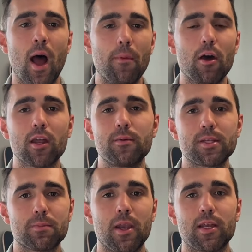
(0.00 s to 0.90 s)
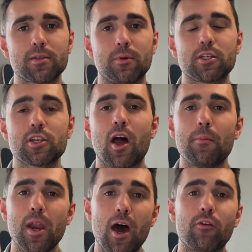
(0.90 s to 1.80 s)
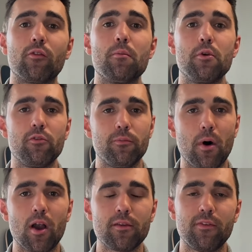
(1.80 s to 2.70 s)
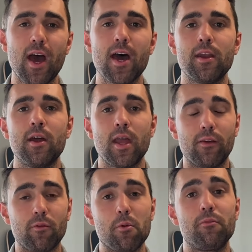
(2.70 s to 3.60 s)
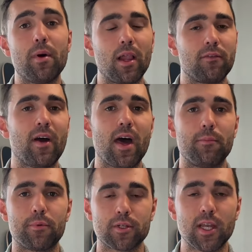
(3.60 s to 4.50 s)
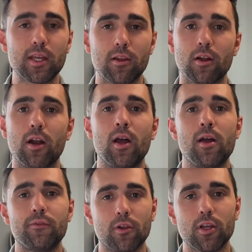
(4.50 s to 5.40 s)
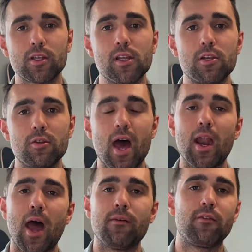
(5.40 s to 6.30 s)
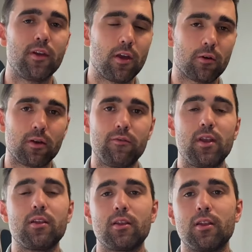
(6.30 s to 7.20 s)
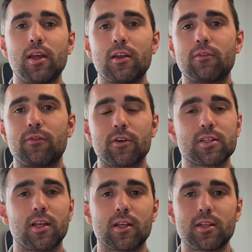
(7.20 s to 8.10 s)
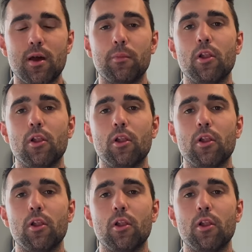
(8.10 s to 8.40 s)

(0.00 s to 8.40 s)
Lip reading: I'm not going to be spending as much time on how to remove body fat and remove belly fat in particular. If you're looking to do that, I have a video conveniently linked, first link down